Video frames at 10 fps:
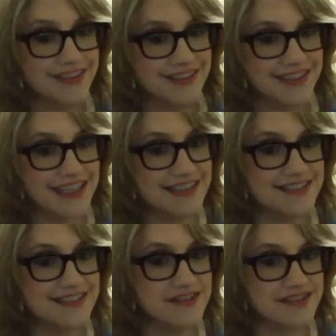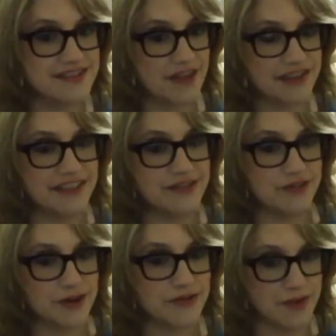It is definitely
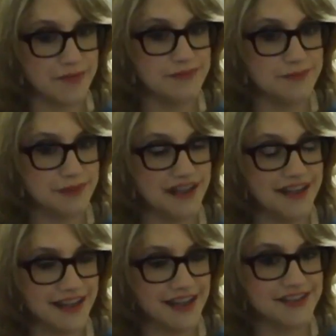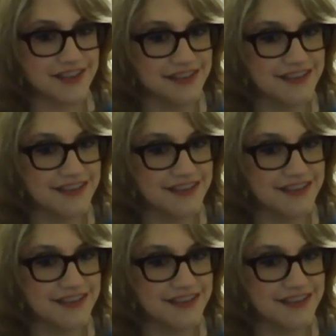different from Melanogaster.